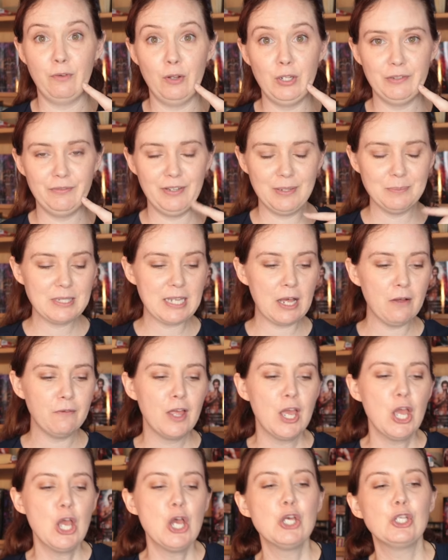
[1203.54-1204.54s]
full of himself.
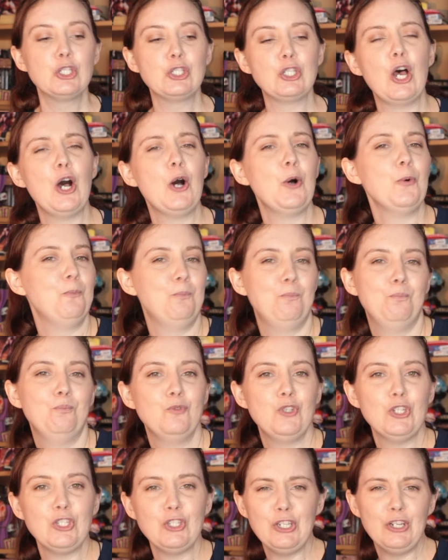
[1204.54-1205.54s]
So
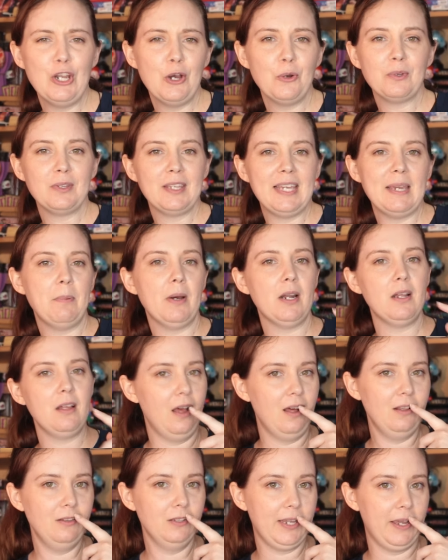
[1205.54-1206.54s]
just, you know, keep
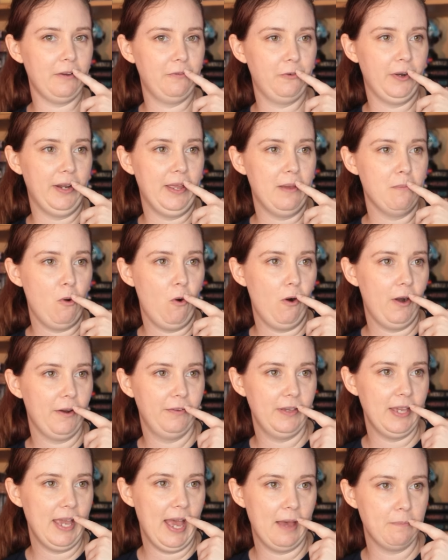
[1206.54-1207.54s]
a lookout for him. Or
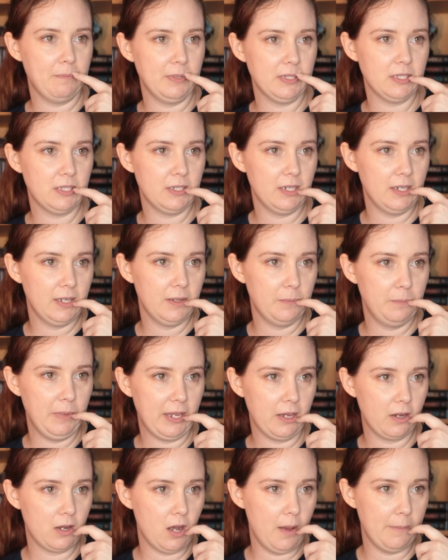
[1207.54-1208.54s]
if he happens to
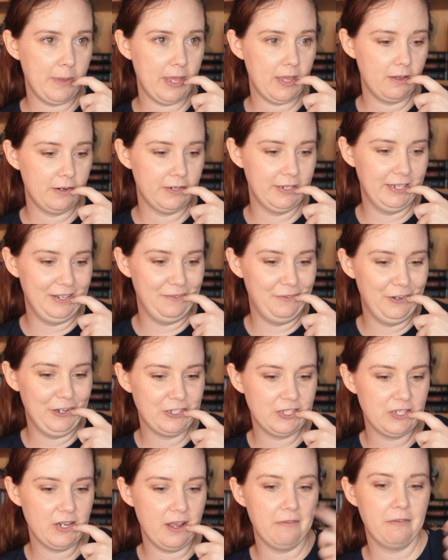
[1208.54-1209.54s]
make a comment on any of
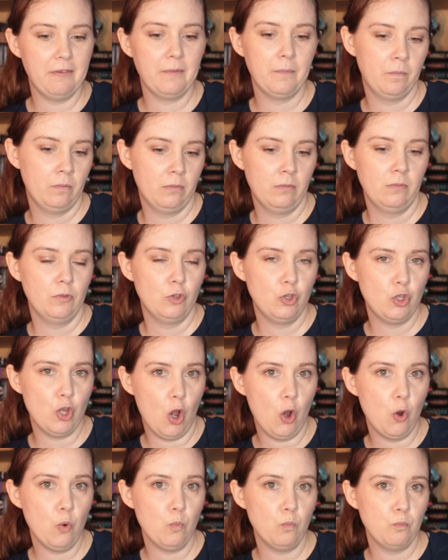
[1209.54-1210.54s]
your stuff,
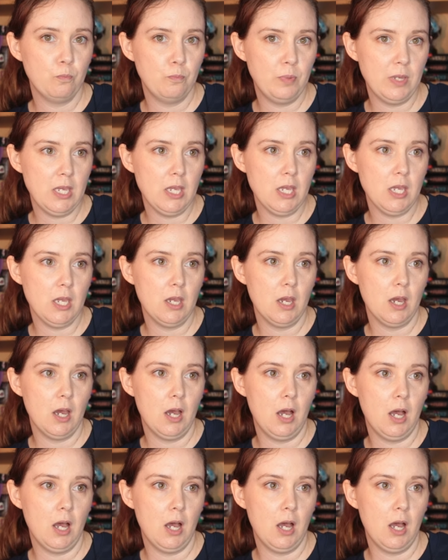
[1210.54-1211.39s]
don't be